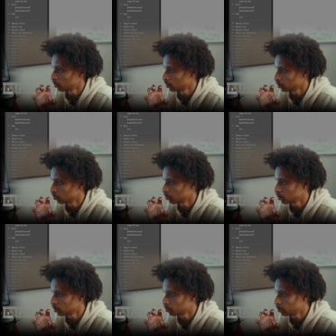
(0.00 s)
It's like what
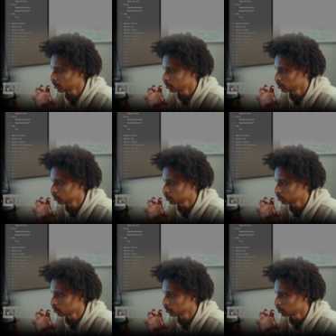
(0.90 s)
looks better.
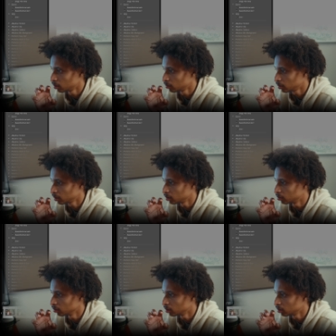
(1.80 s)
I feel like the
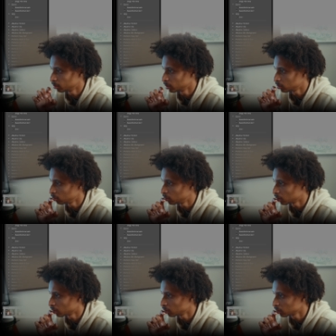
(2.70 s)
green is a little bit too
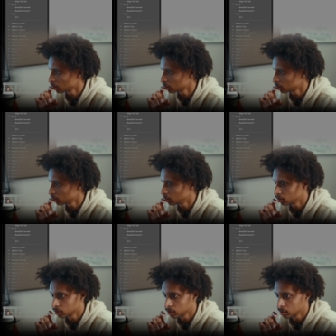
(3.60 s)
contrasting.